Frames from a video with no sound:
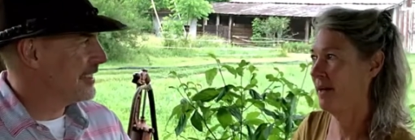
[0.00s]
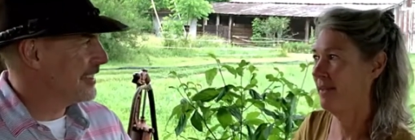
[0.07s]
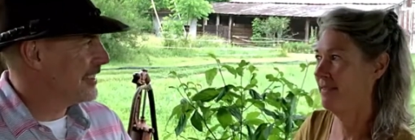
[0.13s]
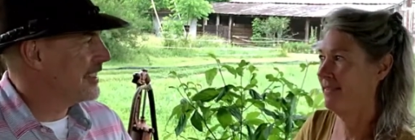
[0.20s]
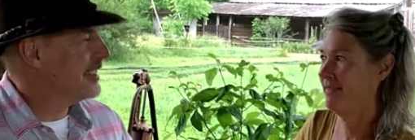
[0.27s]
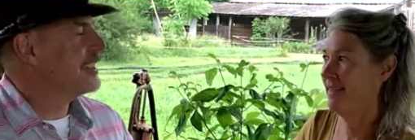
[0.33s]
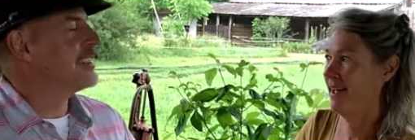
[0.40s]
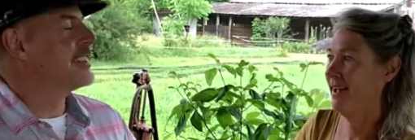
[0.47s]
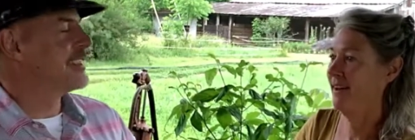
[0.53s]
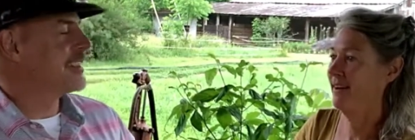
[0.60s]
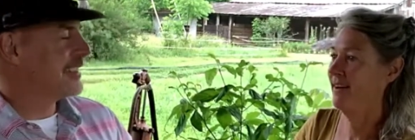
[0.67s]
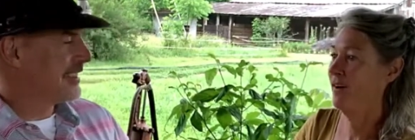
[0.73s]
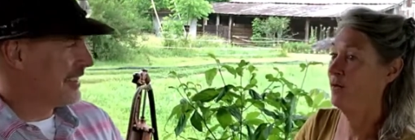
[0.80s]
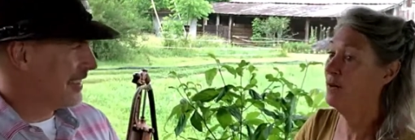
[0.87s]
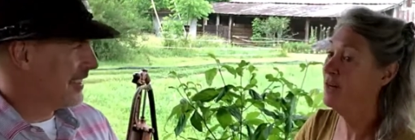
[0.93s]
Speaker 1: But that
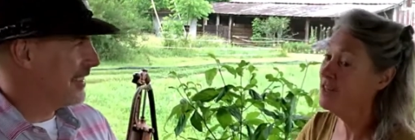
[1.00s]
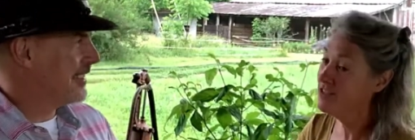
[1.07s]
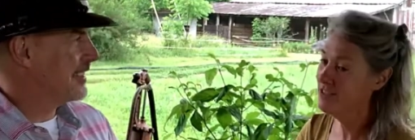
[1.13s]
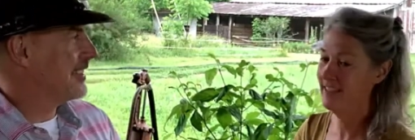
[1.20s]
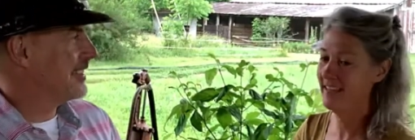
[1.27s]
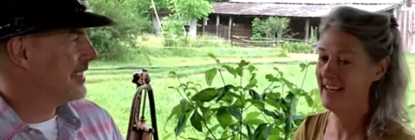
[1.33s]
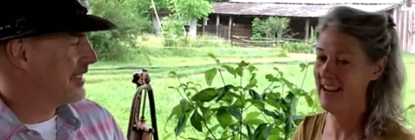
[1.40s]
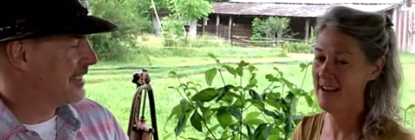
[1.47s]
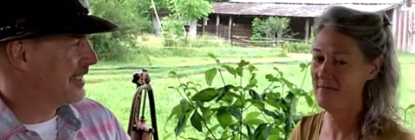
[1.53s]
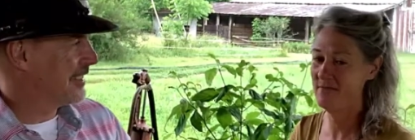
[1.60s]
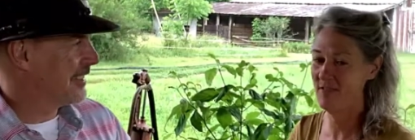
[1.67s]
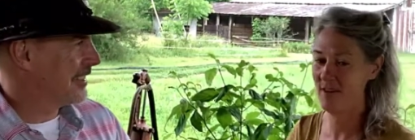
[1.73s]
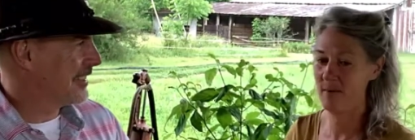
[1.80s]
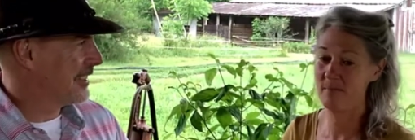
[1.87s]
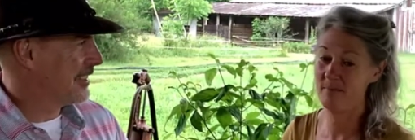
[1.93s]
originally came
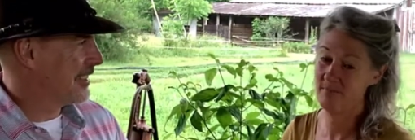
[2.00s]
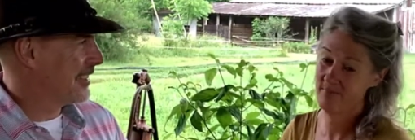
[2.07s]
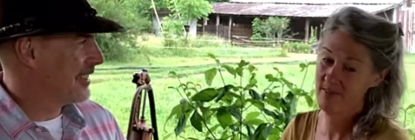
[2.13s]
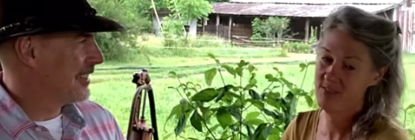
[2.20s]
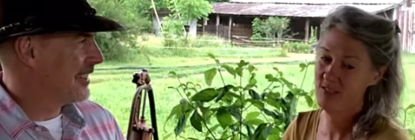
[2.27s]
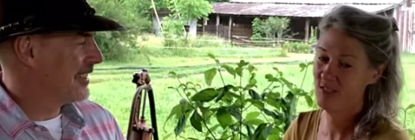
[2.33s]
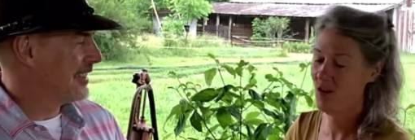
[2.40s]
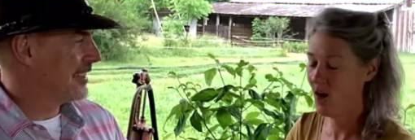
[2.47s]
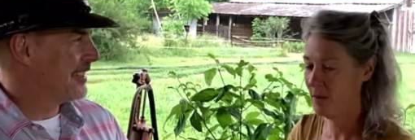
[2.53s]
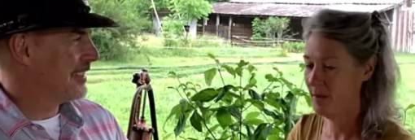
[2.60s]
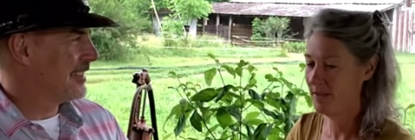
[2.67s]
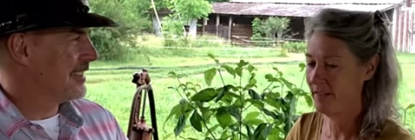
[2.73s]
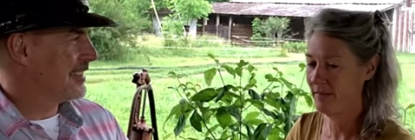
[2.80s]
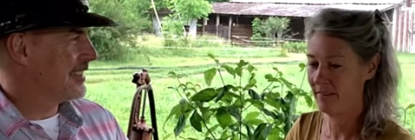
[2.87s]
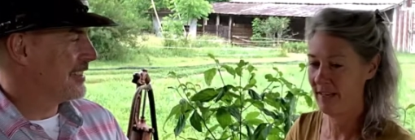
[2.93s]
from I just
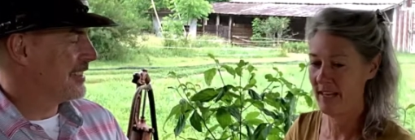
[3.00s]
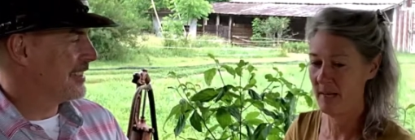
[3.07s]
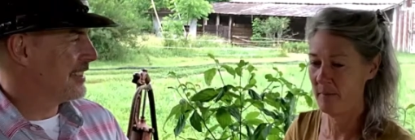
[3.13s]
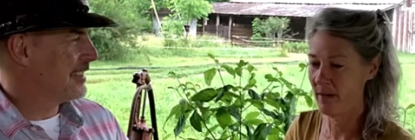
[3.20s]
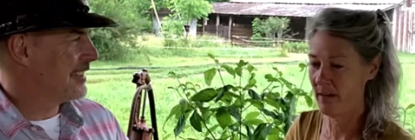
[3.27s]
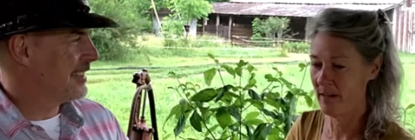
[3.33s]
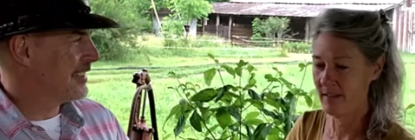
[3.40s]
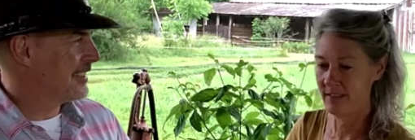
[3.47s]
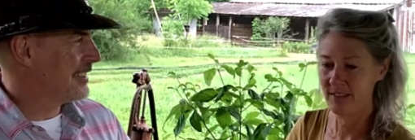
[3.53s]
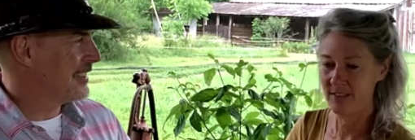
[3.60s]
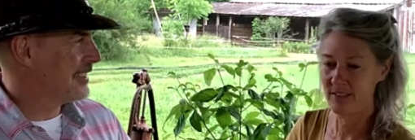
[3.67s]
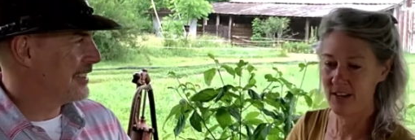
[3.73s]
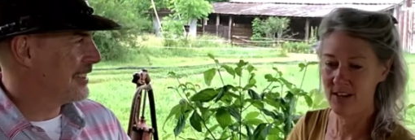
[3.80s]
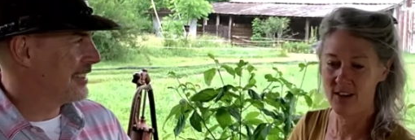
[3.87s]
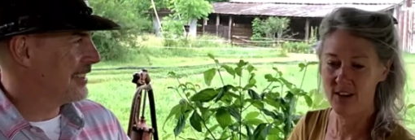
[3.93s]
always love ladybugs.
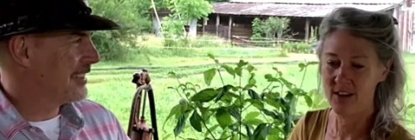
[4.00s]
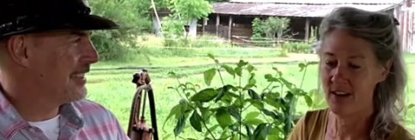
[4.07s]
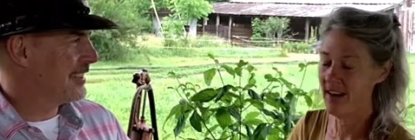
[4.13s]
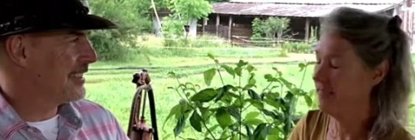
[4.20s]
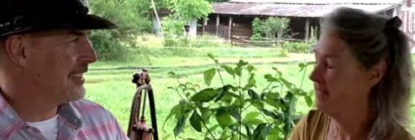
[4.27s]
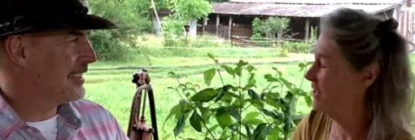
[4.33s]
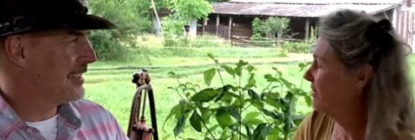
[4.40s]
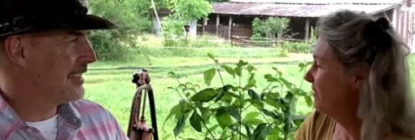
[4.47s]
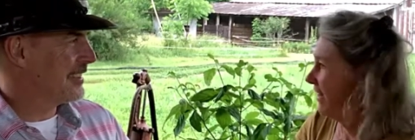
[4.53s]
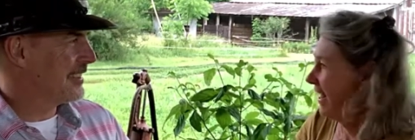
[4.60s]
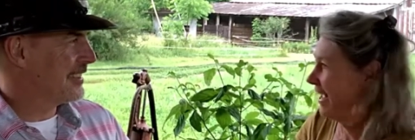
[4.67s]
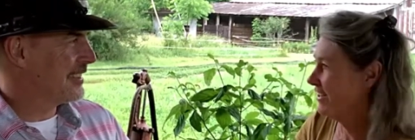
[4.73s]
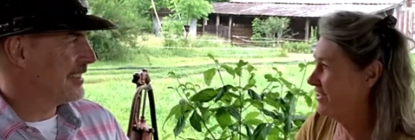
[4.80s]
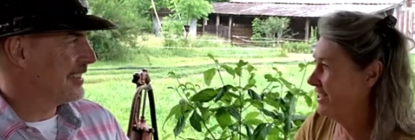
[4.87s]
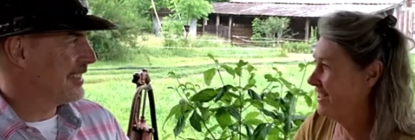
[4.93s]
They're nothing
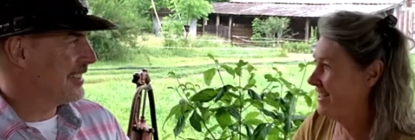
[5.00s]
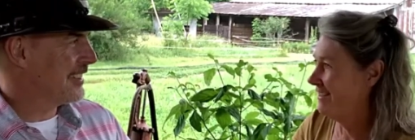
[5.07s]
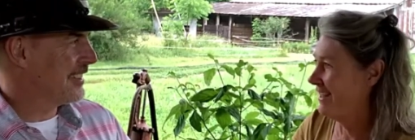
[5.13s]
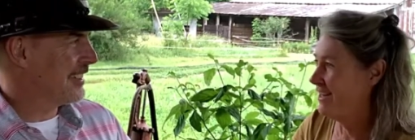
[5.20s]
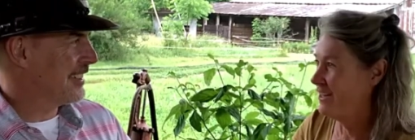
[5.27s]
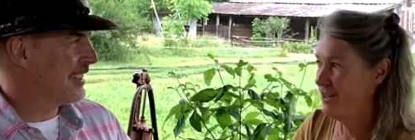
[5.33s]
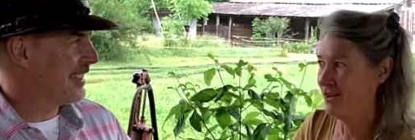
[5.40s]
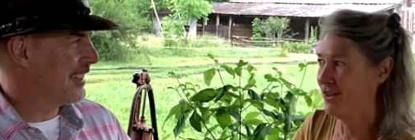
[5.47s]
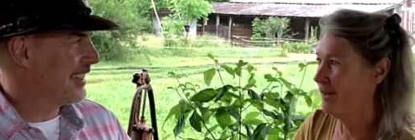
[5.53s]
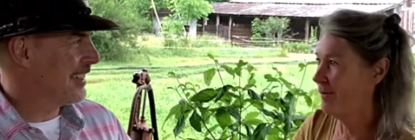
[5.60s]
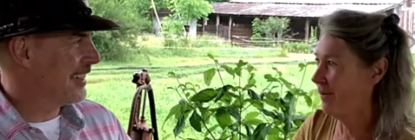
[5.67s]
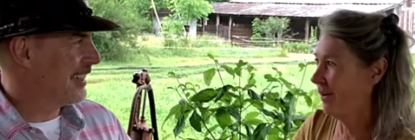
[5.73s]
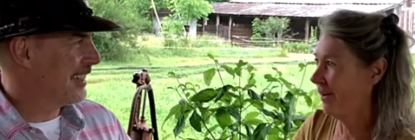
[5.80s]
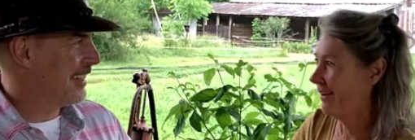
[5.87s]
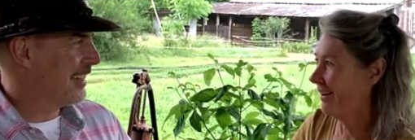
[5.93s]
flashy. They do
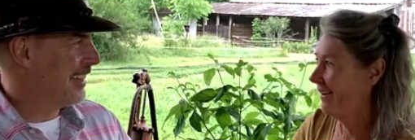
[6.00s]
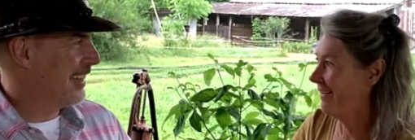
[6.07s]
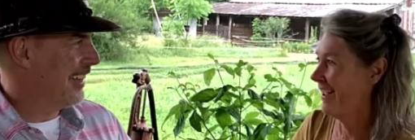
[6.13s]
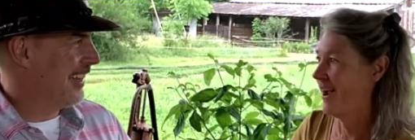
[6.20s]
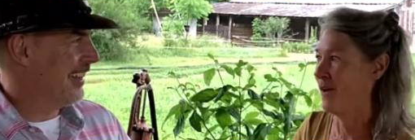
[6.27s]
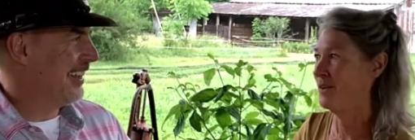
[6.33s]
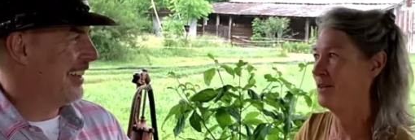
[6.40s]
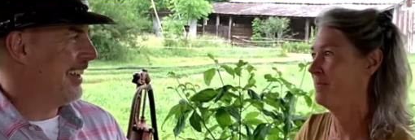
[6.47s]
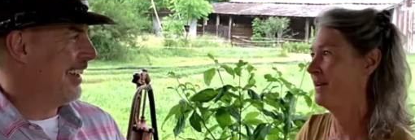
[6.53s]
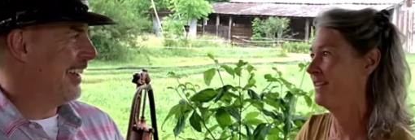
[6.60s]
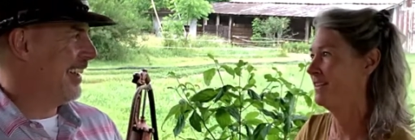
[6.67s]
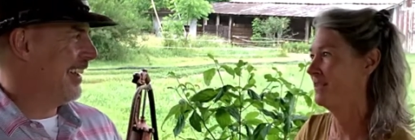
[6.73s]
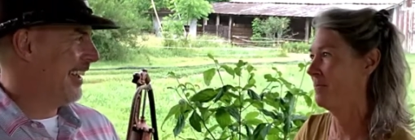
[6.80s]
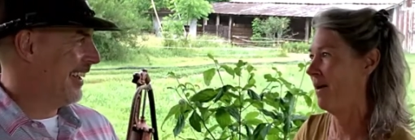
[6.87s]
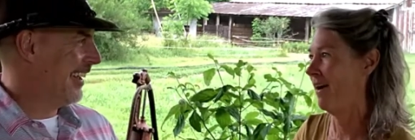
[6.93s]
good work, and they always make
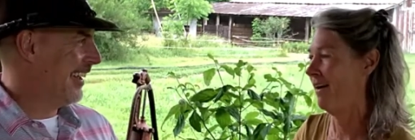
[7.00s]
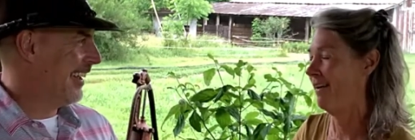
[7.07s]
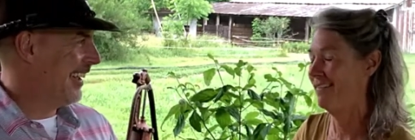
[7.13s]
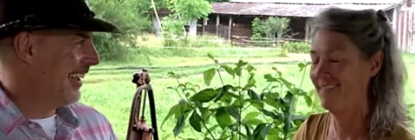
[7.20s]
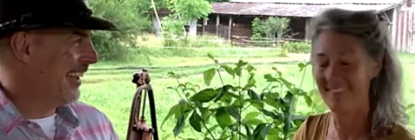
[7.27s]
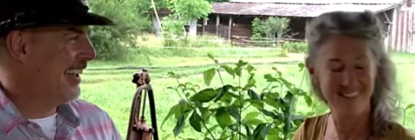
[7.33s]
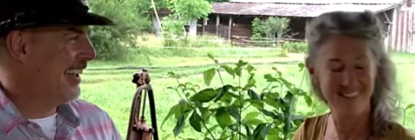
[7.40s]
you smile.